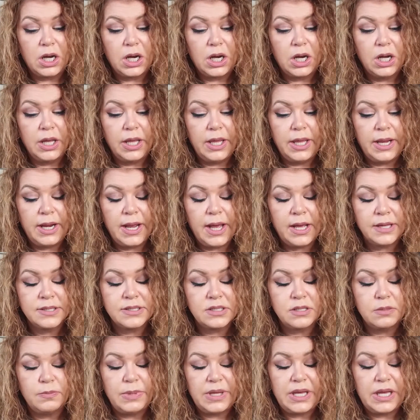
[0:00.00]
It has to
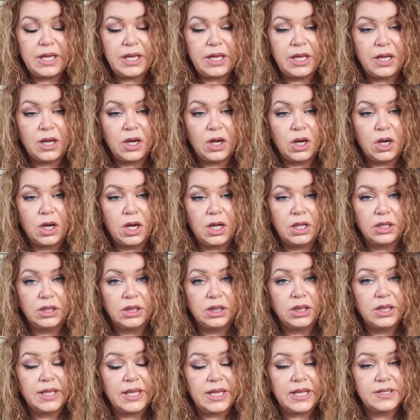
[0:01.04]
be at
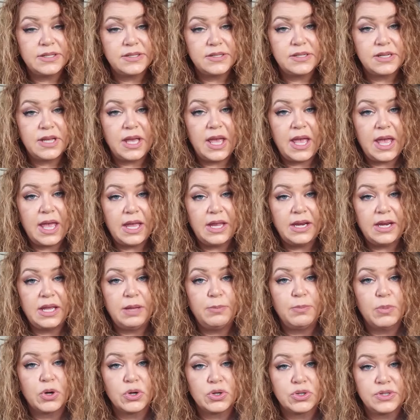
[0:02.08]
least
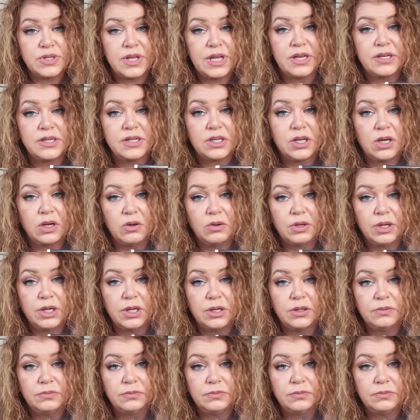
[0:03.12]
80% cocoa.